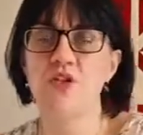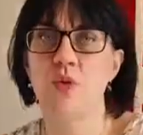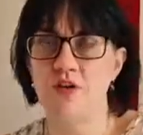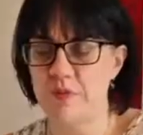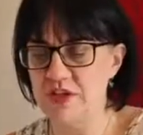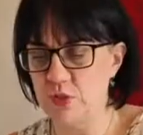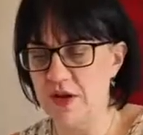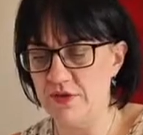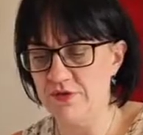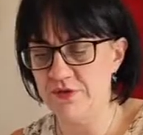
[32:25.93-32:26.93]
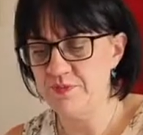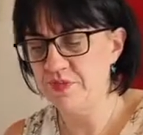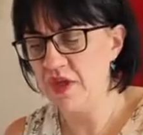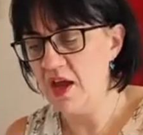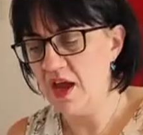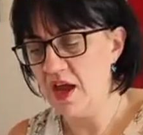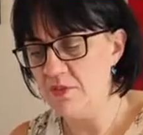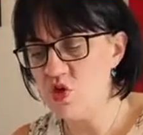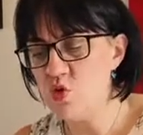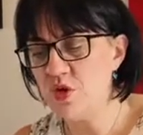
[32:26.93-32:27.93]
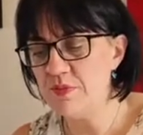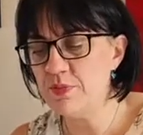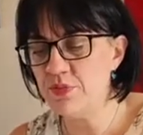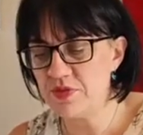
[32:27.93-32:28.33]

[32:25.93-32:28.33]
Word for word: and my 12 by 12. Um, you can